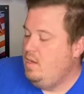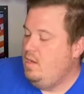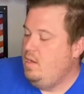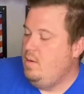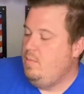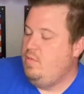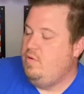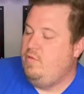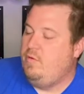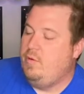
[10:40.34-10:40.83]

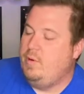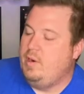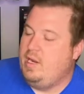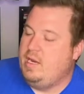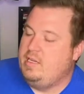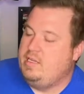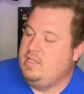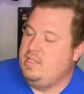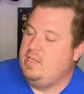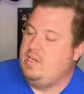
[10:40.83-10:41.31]
before we
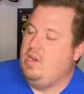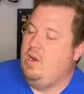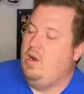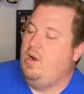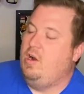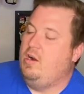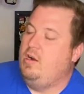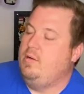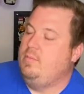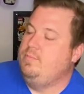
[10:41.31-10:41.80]
get to the
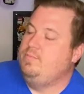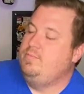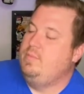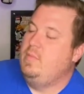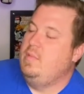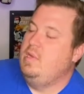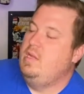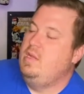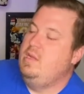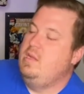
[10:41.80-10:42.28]
card.
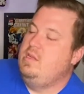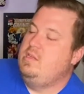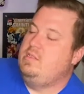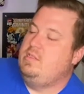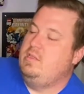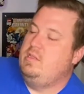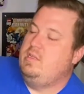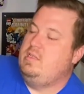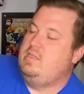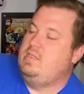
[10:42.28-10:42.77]

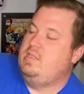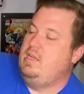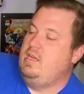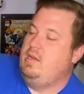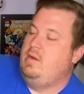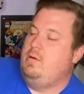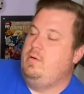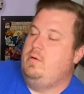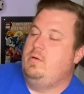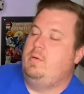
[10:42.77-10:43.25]
So let's see,
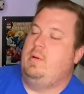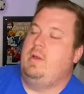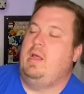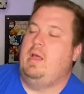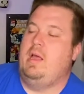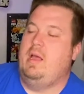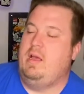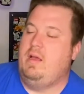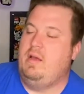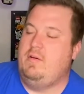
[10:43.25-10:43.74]
who do we
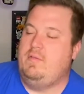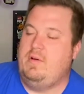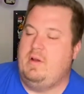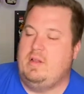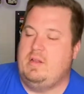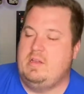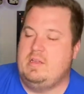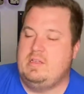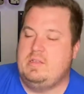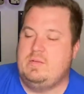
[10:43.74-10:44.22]
have on
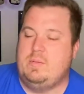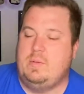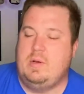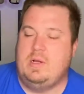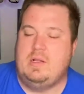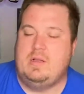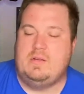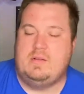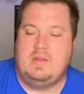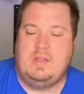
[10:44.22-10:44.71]
this
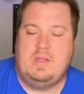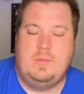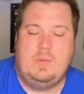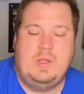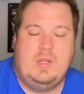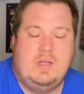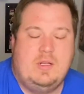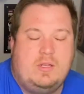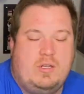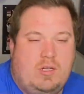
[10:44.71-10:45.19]
month's
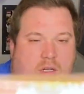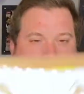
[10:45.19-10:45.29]
image?